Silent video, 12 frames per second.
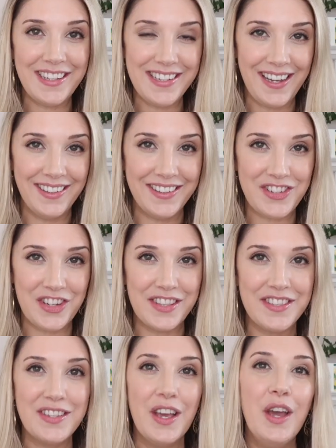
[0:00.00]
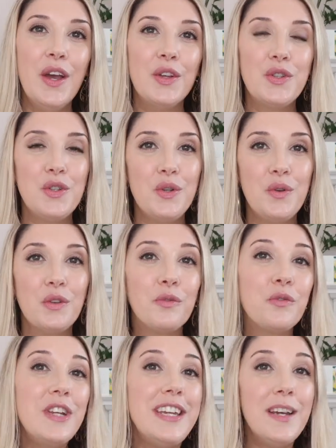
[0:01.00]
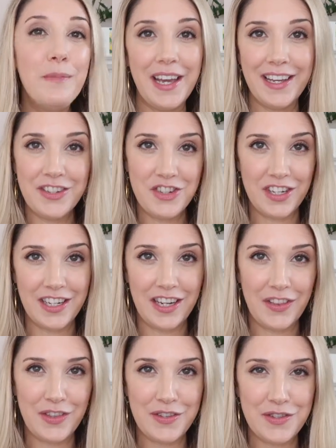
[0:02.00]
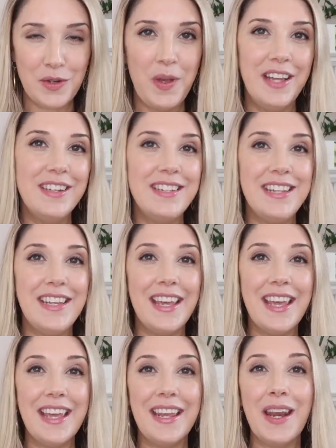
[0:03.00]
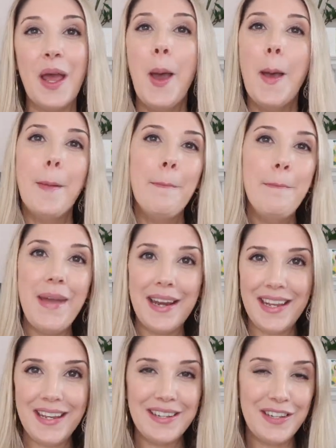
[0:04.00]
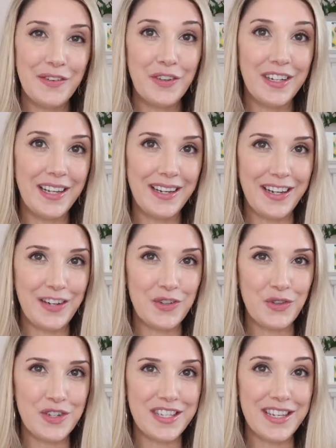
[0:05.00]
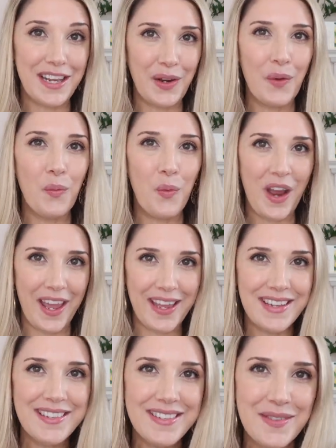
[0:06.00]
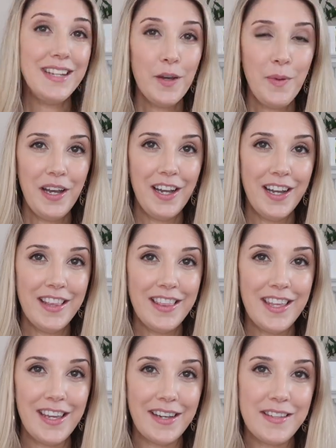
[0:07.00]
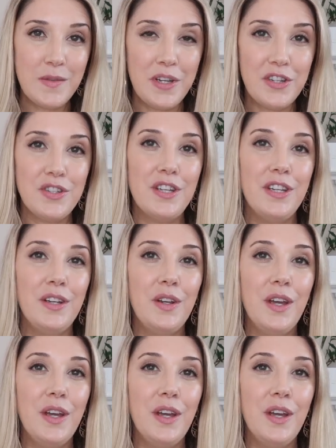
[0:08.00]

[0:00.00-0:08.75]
intelligence to reimagine the Serpenti in many different and interesting ways. The idea behind the exhibition,